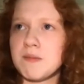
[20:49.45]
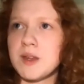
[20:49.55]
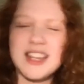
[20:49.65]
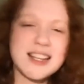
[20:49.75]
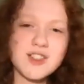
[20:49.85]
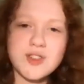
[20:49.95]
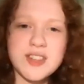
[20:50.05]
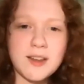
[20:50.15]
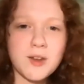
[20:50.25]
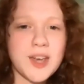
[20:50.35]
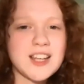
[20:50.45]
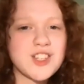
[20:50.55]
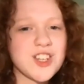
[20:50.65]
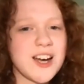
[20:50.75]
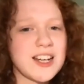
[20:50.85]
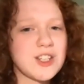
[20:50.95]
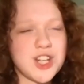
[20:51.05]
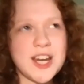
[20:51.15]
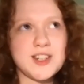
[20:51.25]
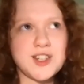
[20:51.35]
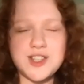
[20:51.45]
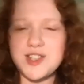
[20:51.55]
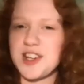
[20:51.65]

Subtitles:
that location kind of changes,